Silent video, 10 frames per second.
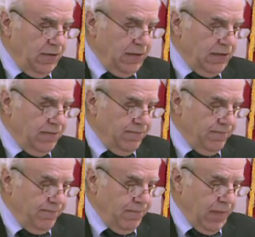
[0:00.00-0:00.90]
Louis.
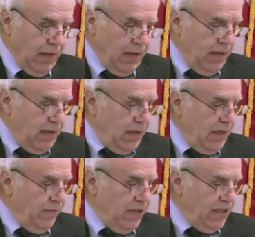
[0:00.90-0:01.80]

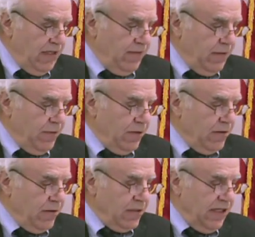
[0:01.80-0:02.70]
He received the
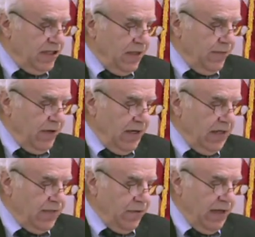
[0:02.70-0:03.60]
Buechner Teaching
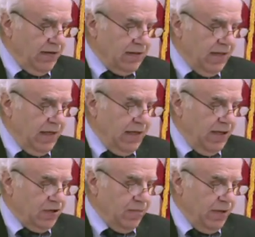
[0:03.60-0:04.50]
Prize for Outstanding
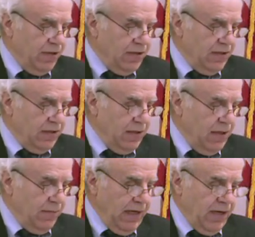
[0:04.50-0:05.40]
Contributions
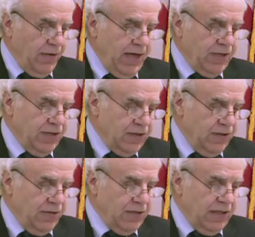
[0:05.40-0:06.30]
by a graduate
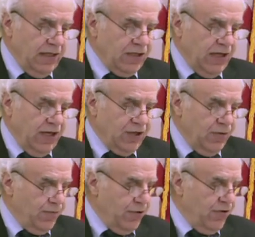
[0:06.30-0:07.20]
student to the
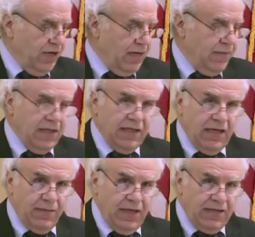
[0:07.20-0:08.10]
educational program at
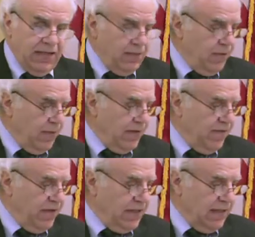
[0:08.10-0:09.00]
the MIT Department
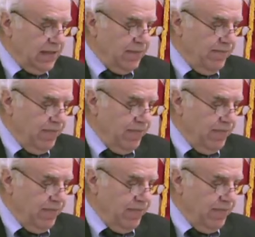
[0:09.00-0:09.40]
of Physics.